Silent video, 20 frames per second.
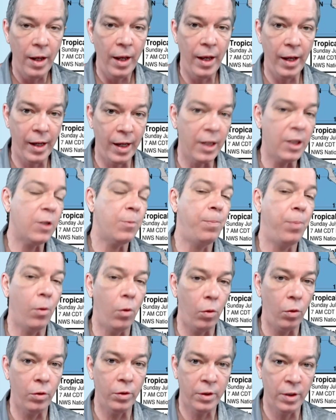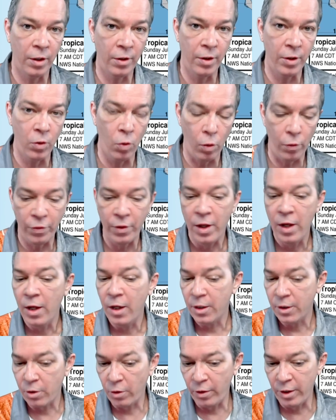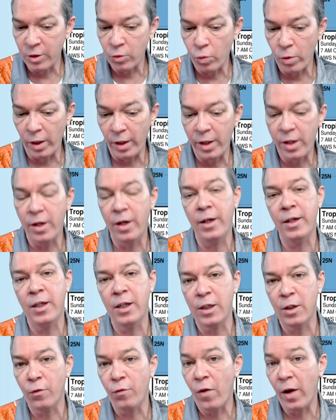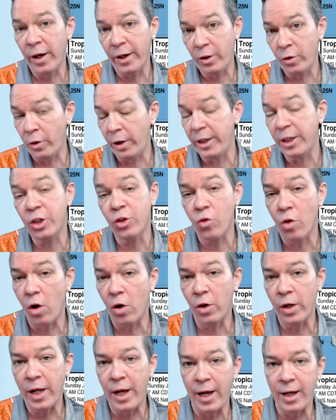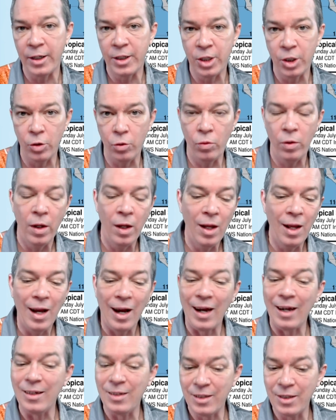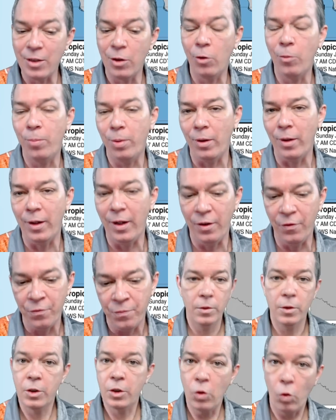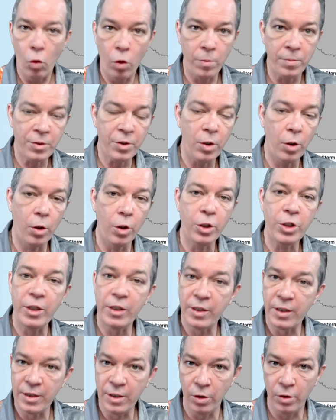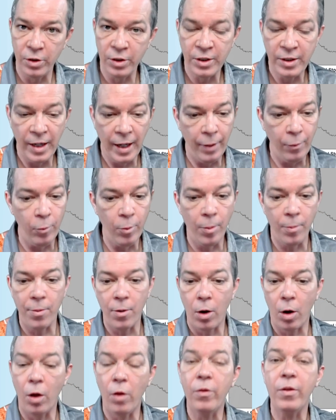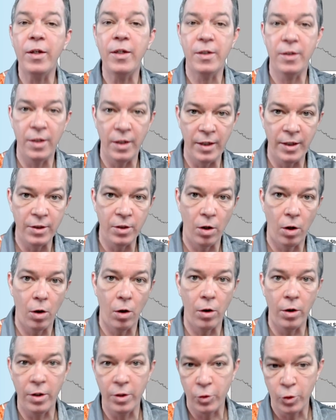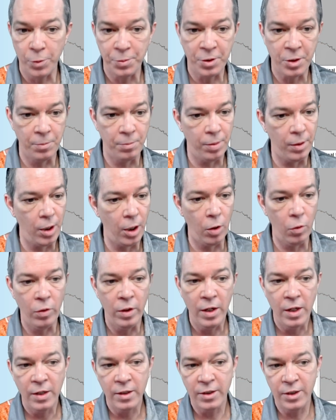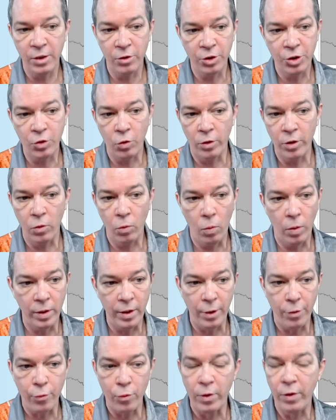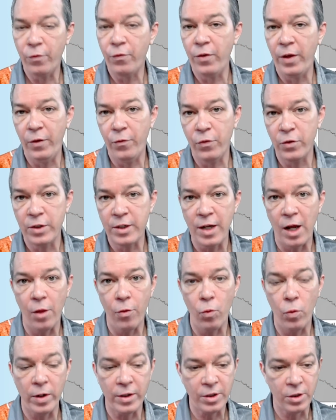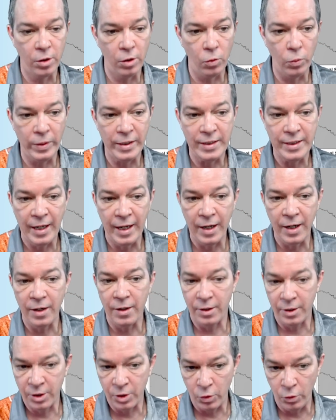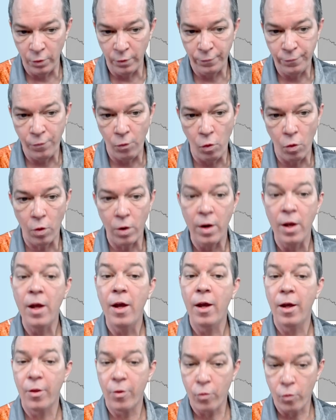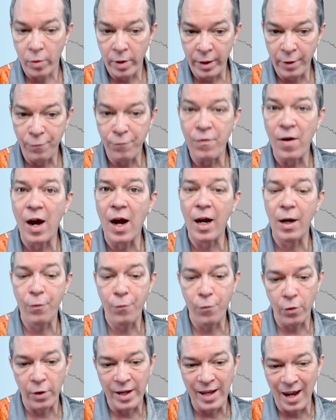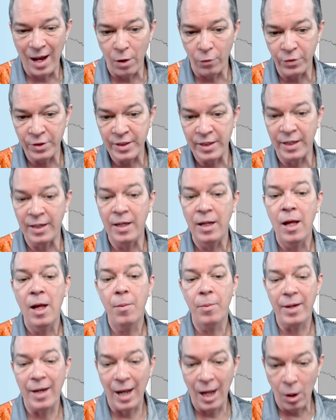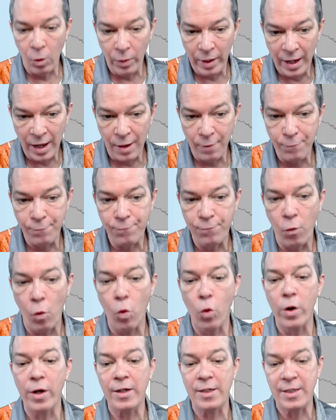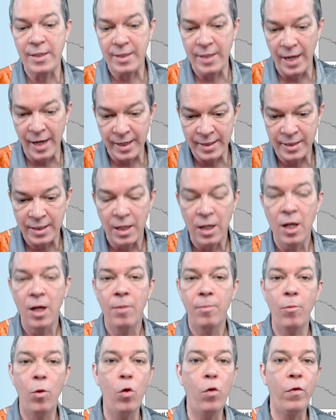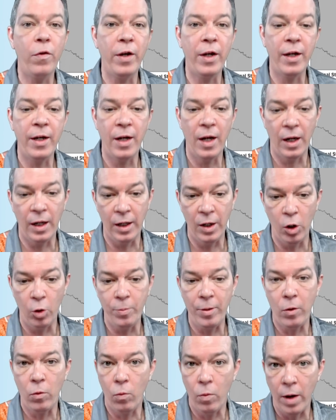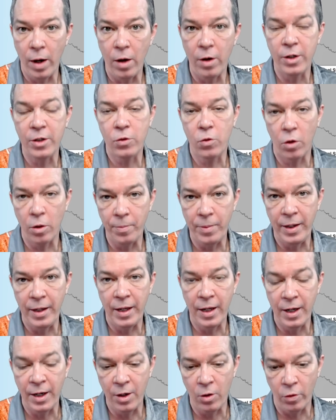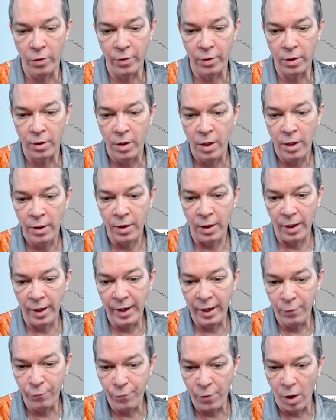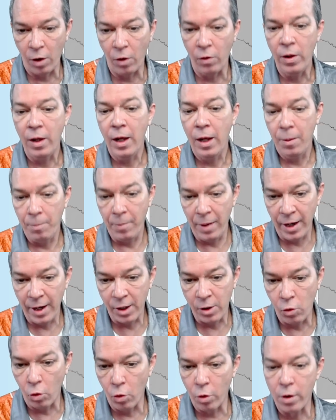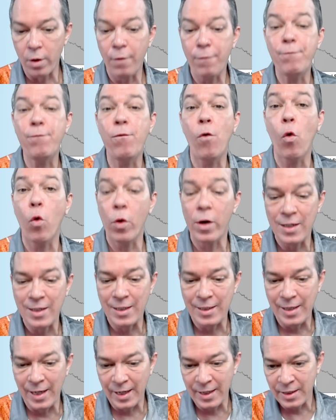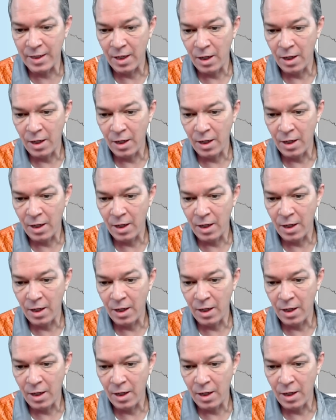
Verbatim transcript: it gets pulled to the north. So this really could intensify to a strong Cat 2, I still believe. Storm surge is still the same. Remember, all these links are in the description below. Still showing the 1 to 3 feet for southwestern Louisiana, the 2 to 4, 3 to 5 for Galveston. Now we have 4 to 6 moving in a little bit where it's going to be hitting on the landfall. Matagorda, 4 to 6,